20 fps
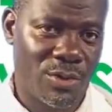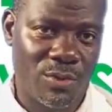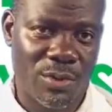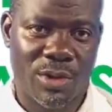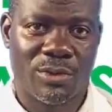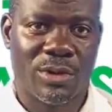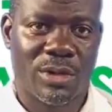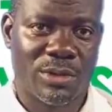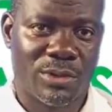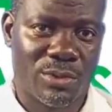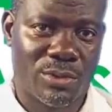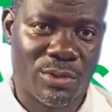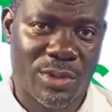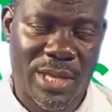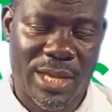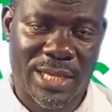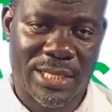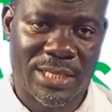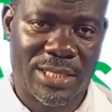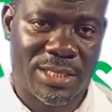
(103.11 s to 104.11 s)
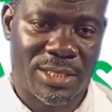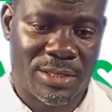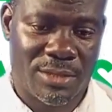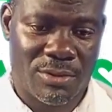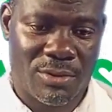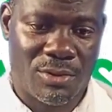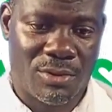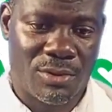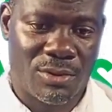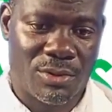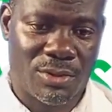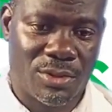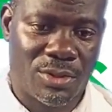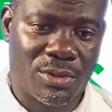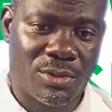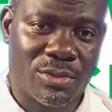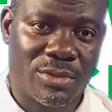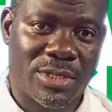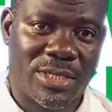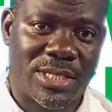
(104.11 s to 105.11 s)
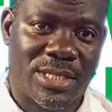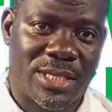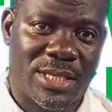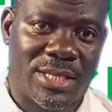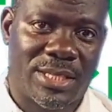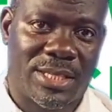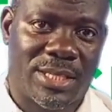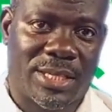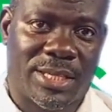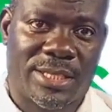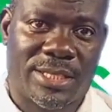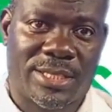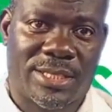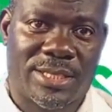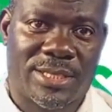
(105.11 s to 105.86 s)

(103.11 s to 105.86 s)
We are going to look at all those things.